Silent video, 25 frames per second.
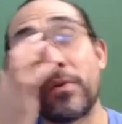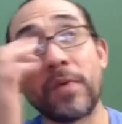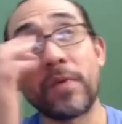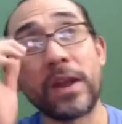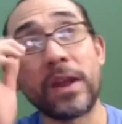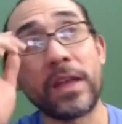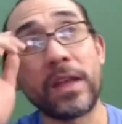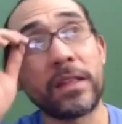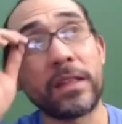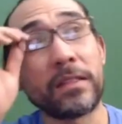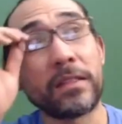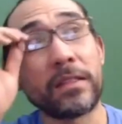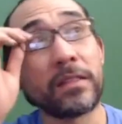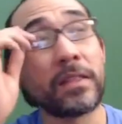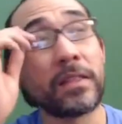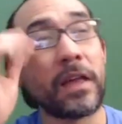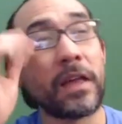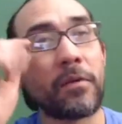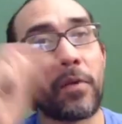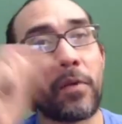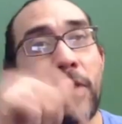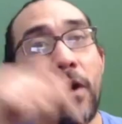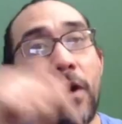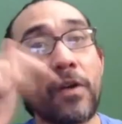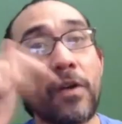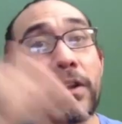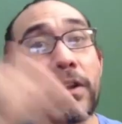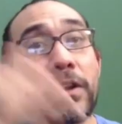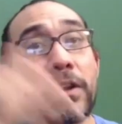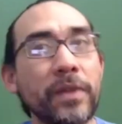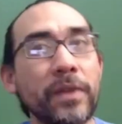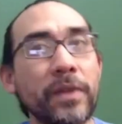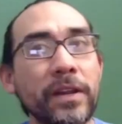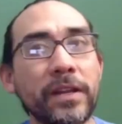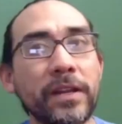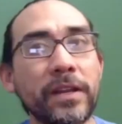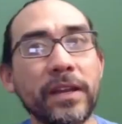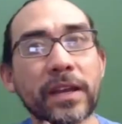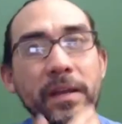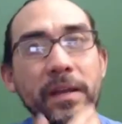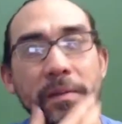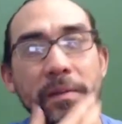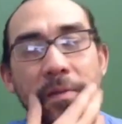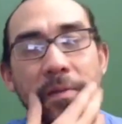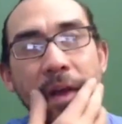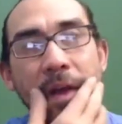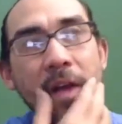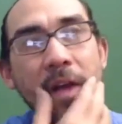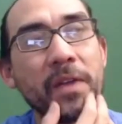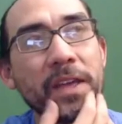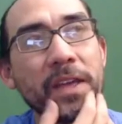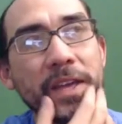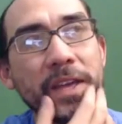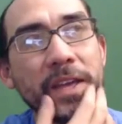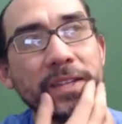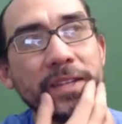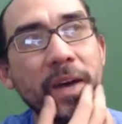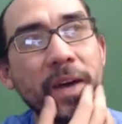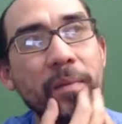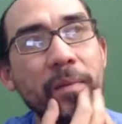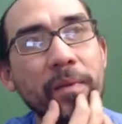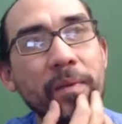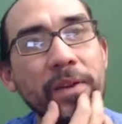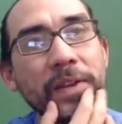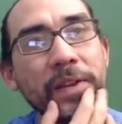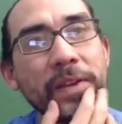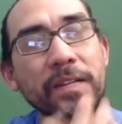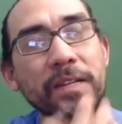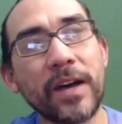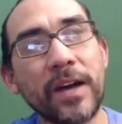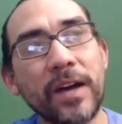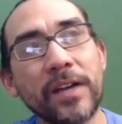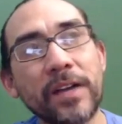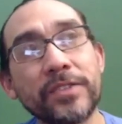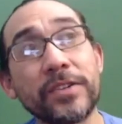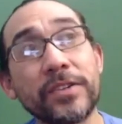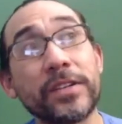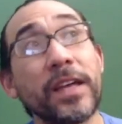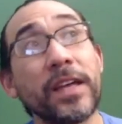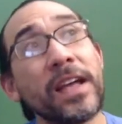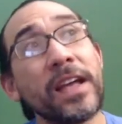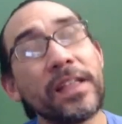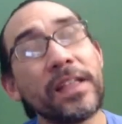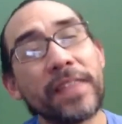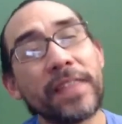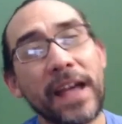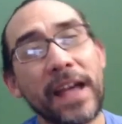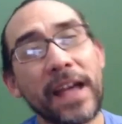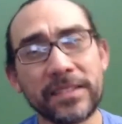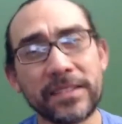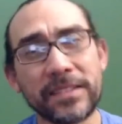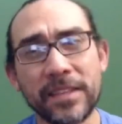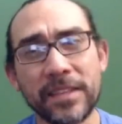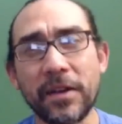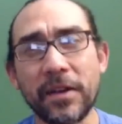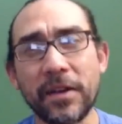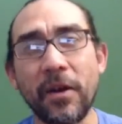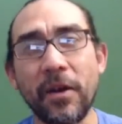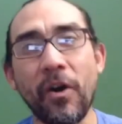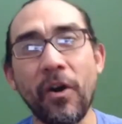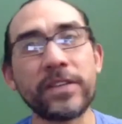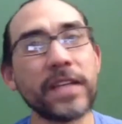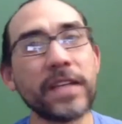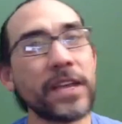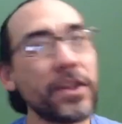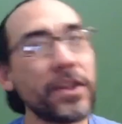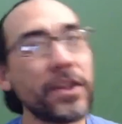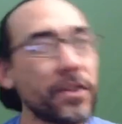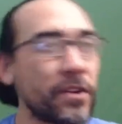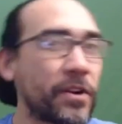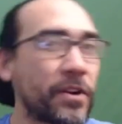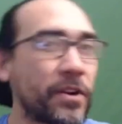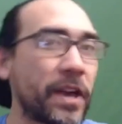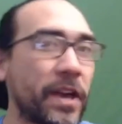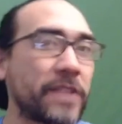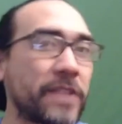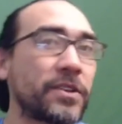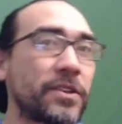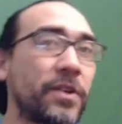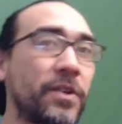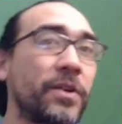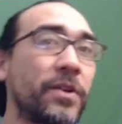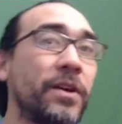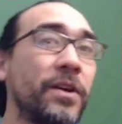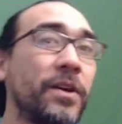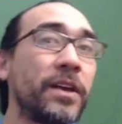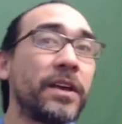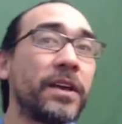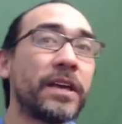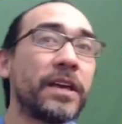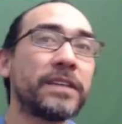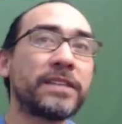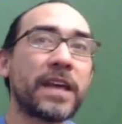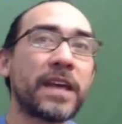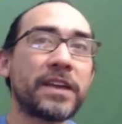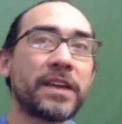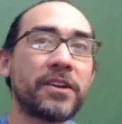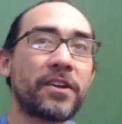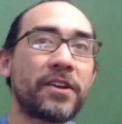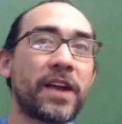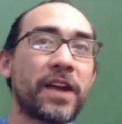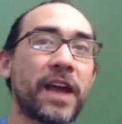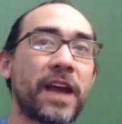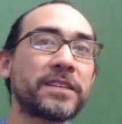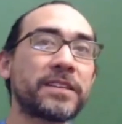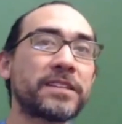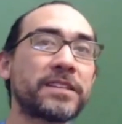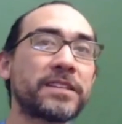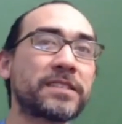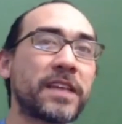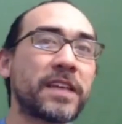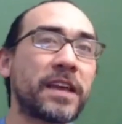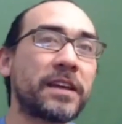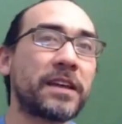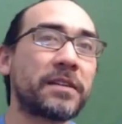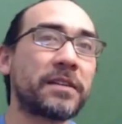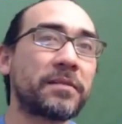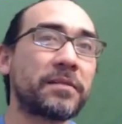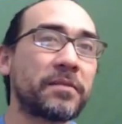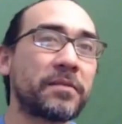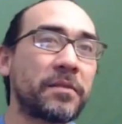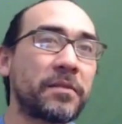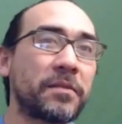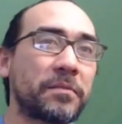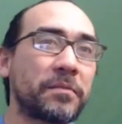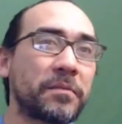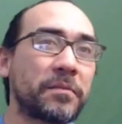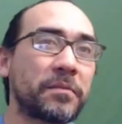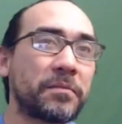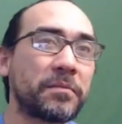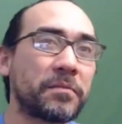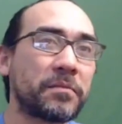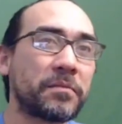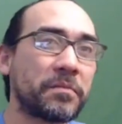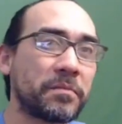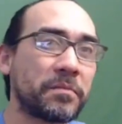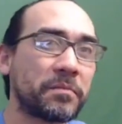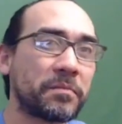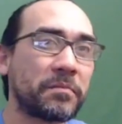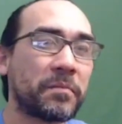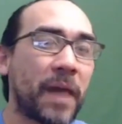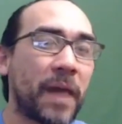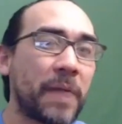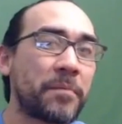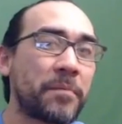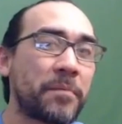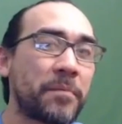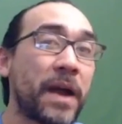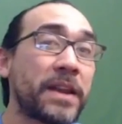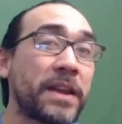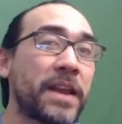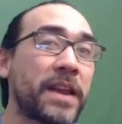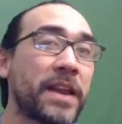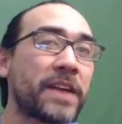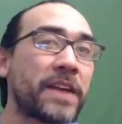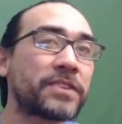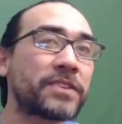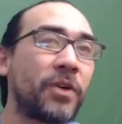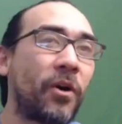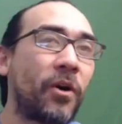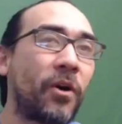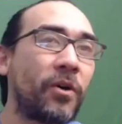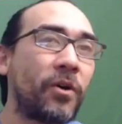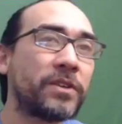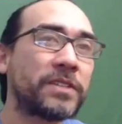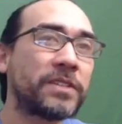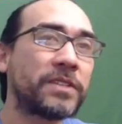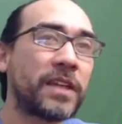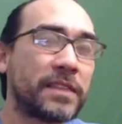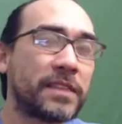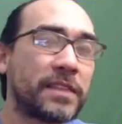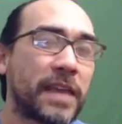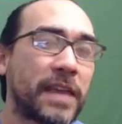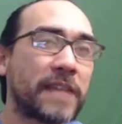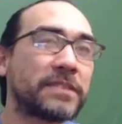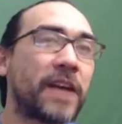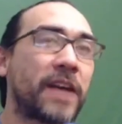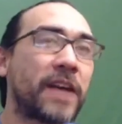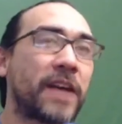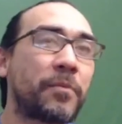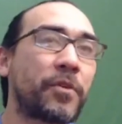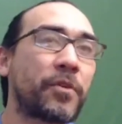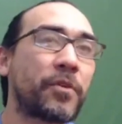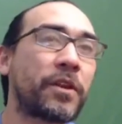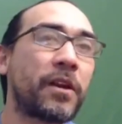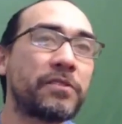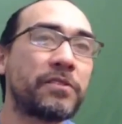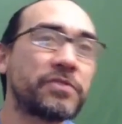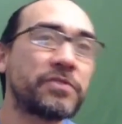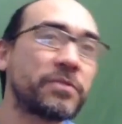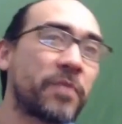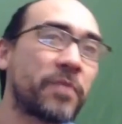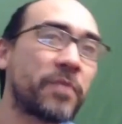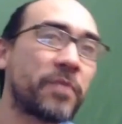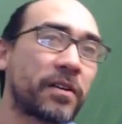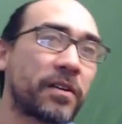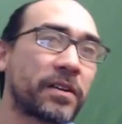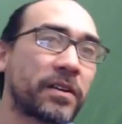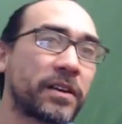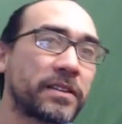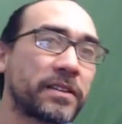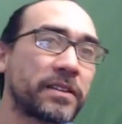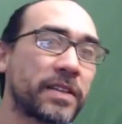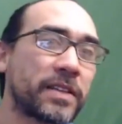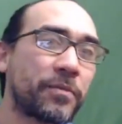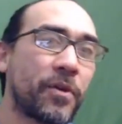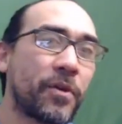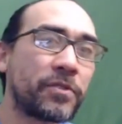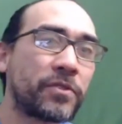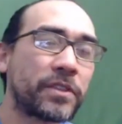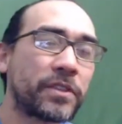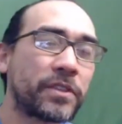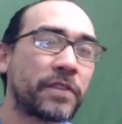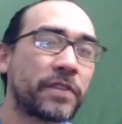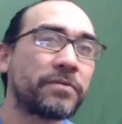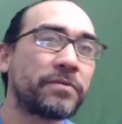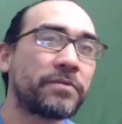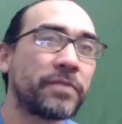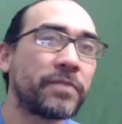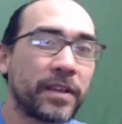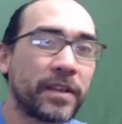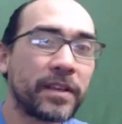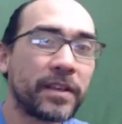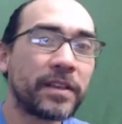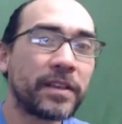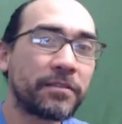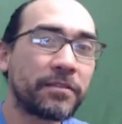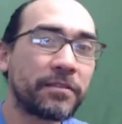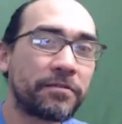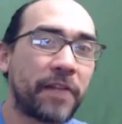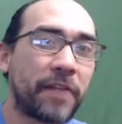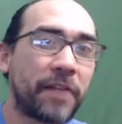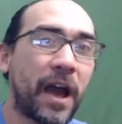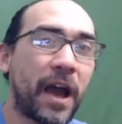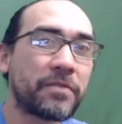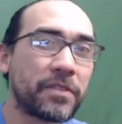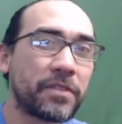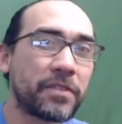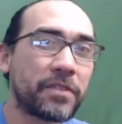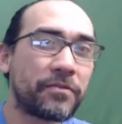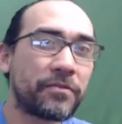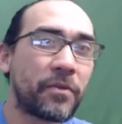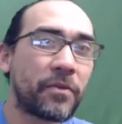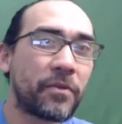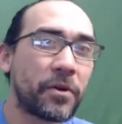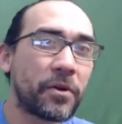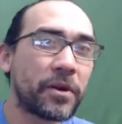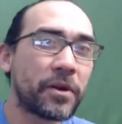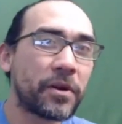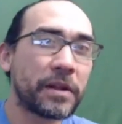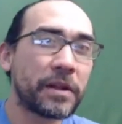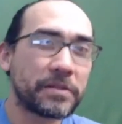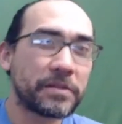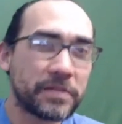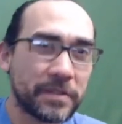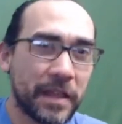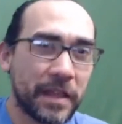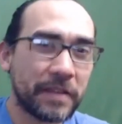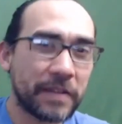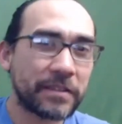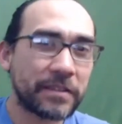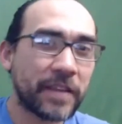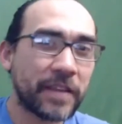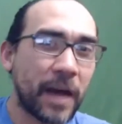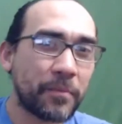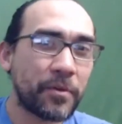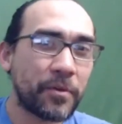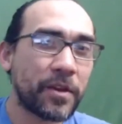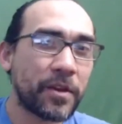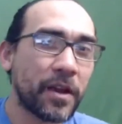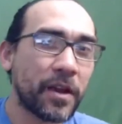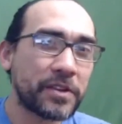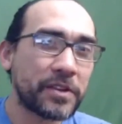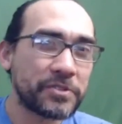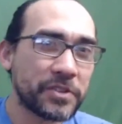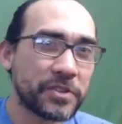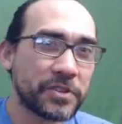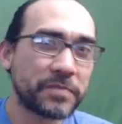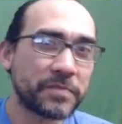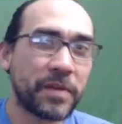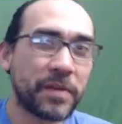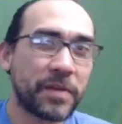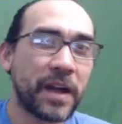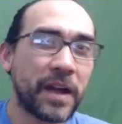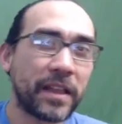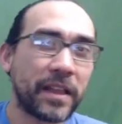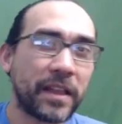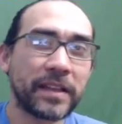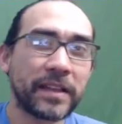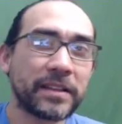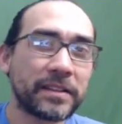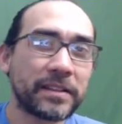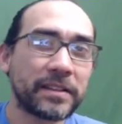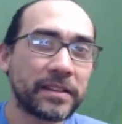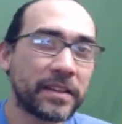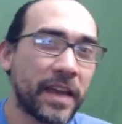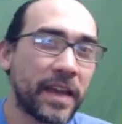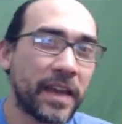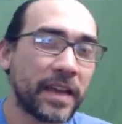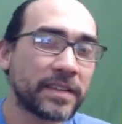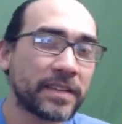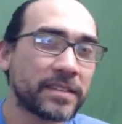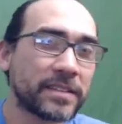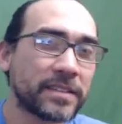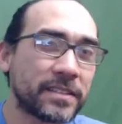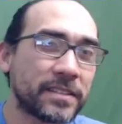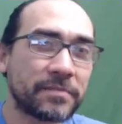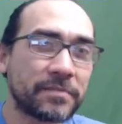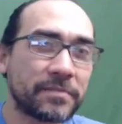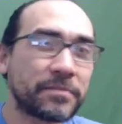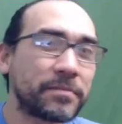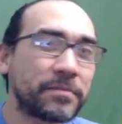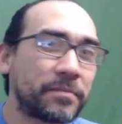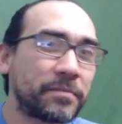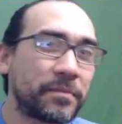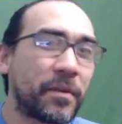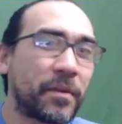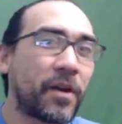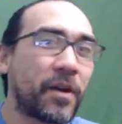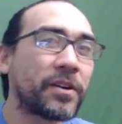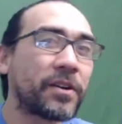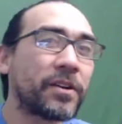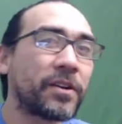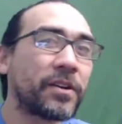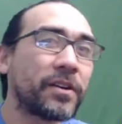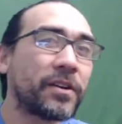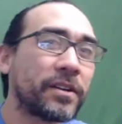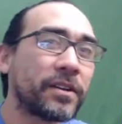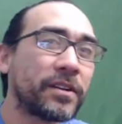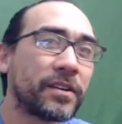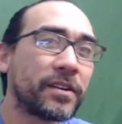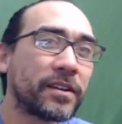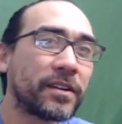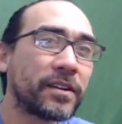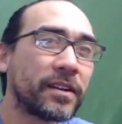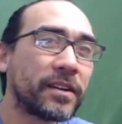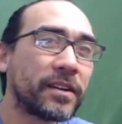would have read it that were already reading it. It probably would have hit top 100. That's the goal. Is that your guys's, like, my next goal is to hit that top 100 mark, because I broke the five and the four. That top 100 is my, like, next marker.